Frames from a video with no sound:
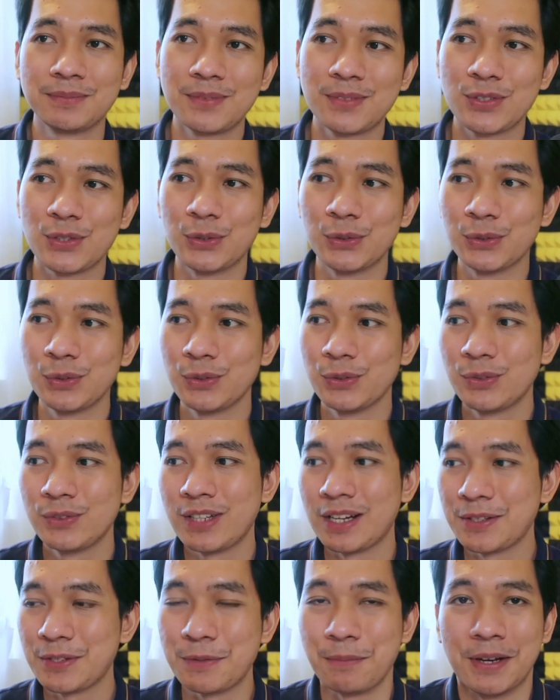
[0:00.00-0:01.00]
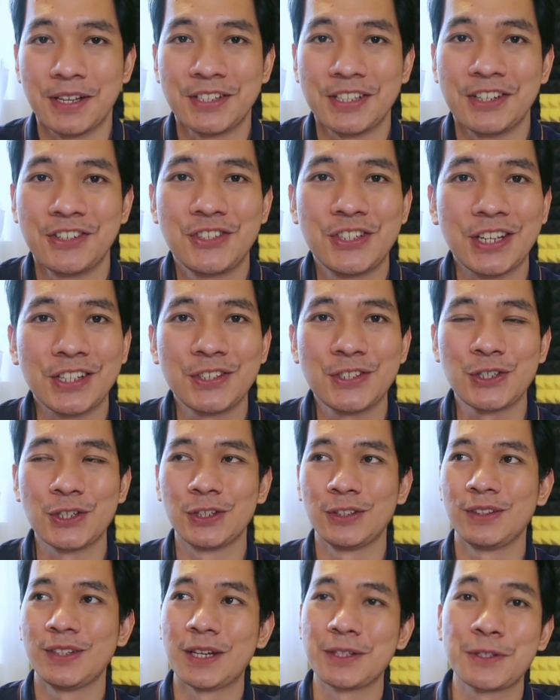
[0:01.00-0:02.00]
So that's my
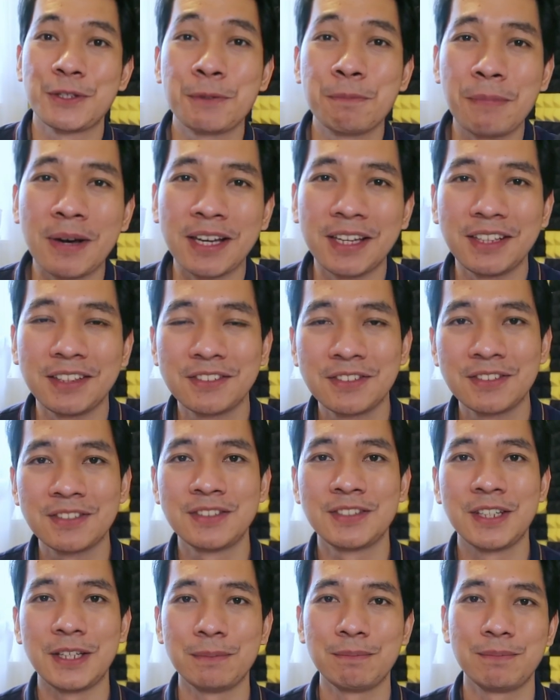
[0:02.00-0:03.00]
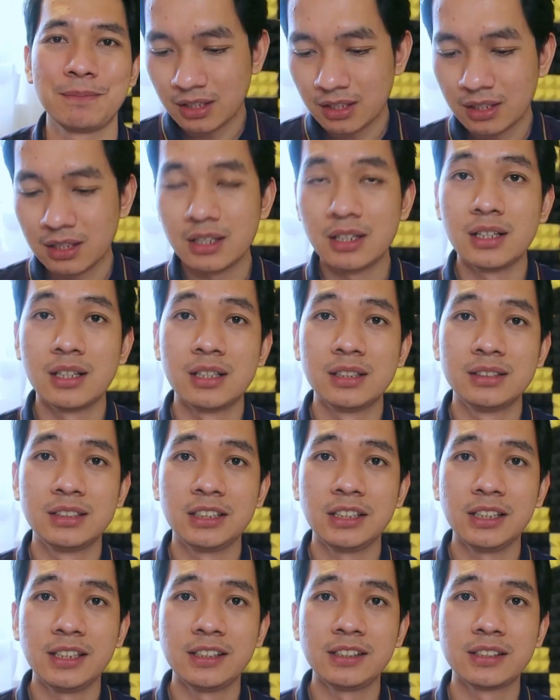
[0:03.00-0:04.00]
suggestion. That's my tip.
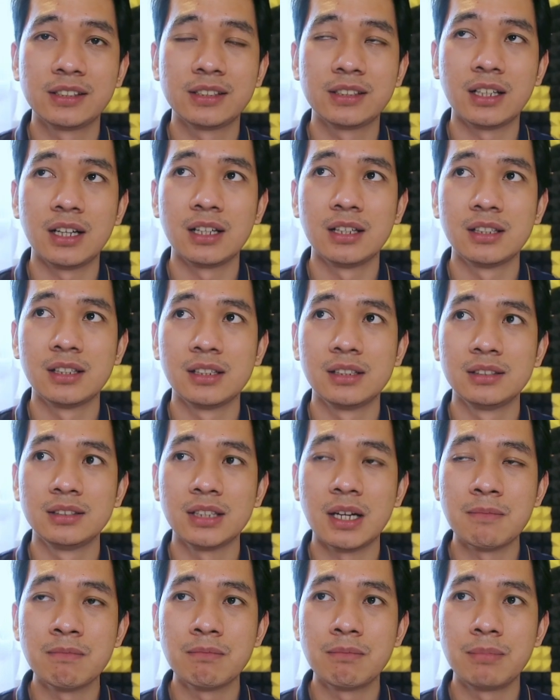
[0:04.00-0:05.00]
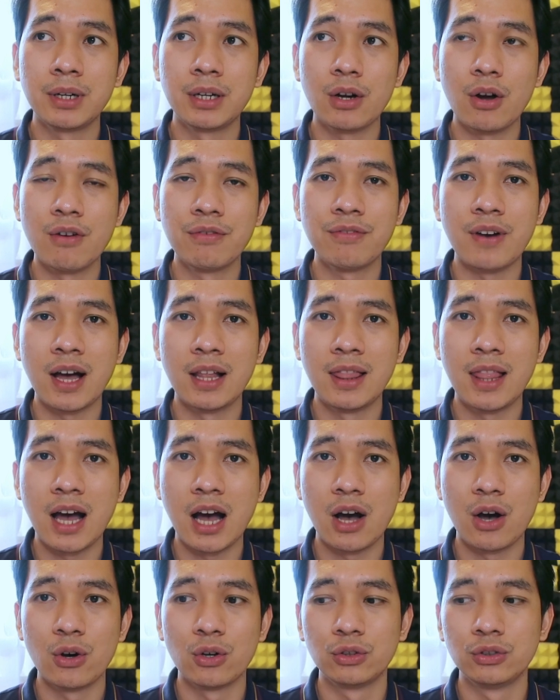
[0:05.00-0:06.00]
There is a number of
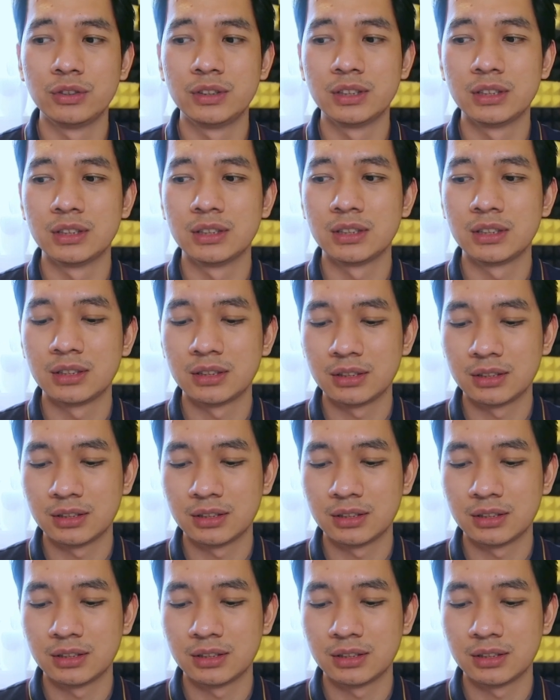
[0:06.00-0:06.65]
allowed